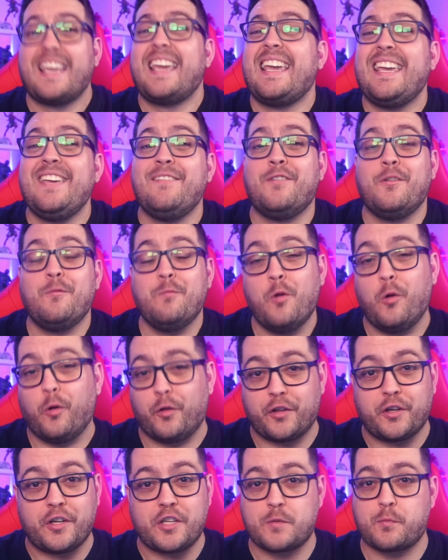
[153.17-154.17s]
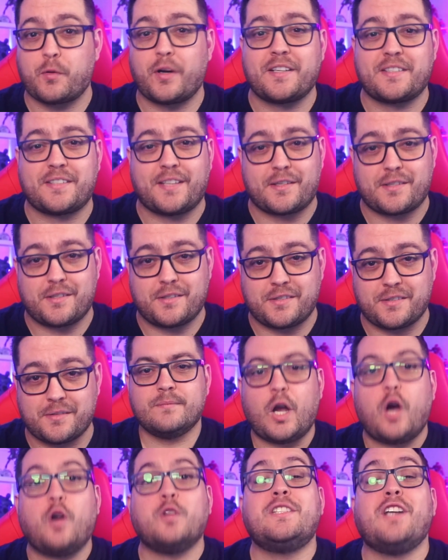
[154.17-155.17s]
even more than its predecessors.
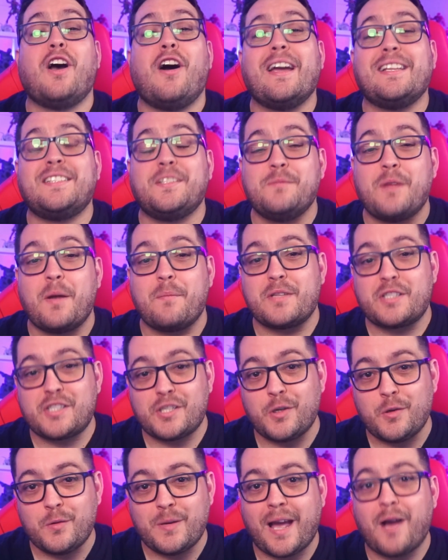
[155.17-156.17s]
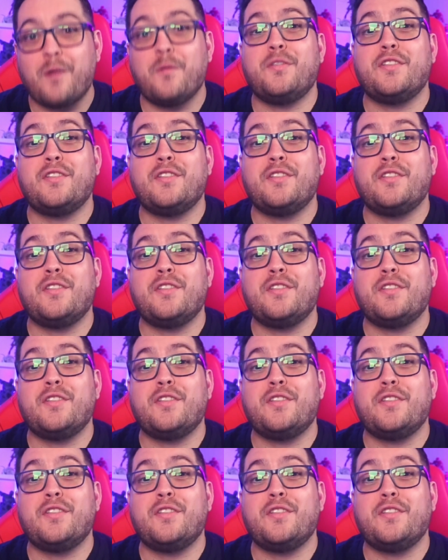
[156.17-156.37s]
On to item number 2 now, the